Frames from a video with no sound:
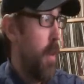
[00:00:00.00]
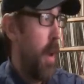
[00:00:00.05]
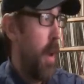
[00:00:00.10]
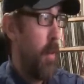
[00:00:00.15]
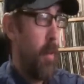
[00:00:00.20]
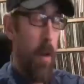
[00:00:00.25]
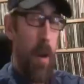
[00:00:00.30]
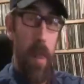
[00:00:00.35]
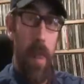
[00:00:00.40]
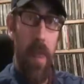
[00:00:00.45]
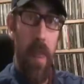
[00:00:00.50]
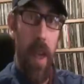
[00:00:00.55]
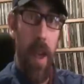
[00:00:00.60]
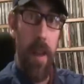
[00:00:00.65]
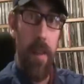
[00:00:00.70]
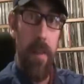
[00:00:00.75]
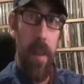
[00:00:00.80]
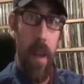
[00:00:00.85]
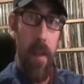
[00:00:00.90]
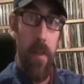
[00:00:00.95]
I want to
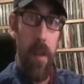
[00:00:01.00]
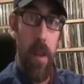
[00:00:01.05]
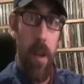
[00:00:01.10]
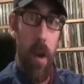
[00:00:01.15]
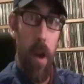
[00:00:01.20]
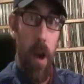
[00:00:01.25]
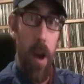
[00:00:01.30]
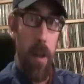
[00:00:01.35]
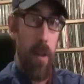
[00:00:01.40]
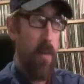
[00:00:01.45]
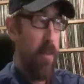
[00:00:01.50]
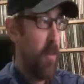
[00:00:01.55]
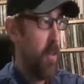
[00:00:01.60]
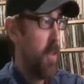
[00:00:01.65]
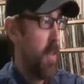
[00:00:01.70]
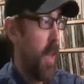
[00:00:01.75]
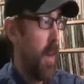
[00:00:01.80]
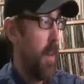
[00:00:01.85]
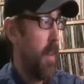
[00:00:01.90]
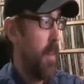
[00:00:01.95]
thank David Cox for
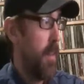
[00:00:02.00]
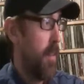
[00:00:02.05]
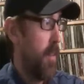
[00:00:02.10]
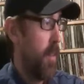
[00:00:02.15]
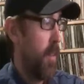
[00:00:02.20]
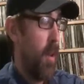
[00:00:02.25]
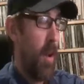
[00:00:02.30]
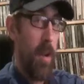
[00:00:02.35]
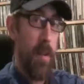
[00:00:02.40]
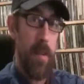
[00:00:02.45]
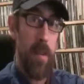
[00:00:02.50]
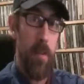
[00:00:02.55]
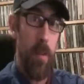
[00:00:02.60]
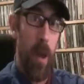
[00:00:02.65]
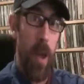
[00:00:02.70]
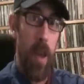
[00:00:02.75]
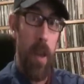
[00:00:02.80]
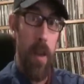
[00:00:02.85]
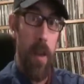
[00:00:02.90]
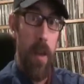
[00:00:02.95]
sending this along to
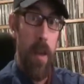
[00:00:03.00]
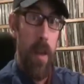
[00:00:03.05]
me.